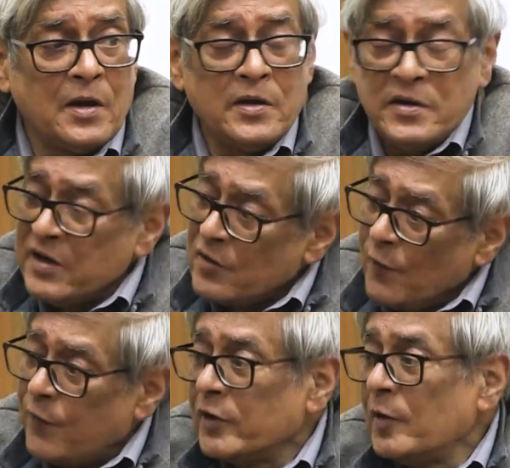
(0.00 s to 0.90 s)

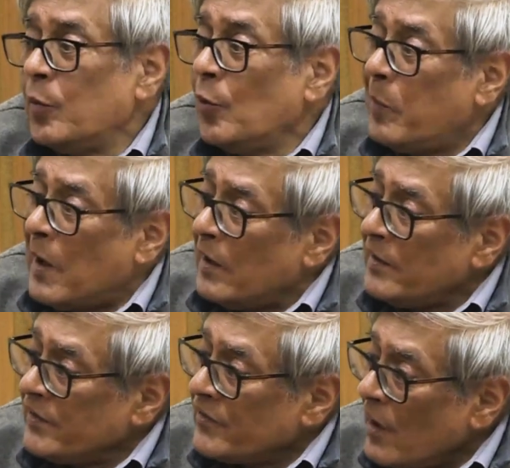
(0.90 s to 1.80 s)
Ditto for the
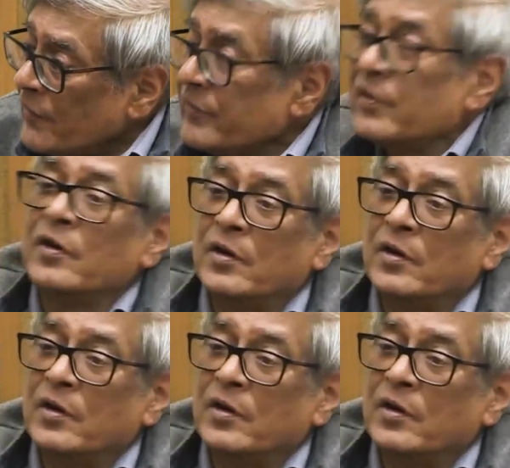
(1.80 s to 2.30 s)
Bhopal disaster.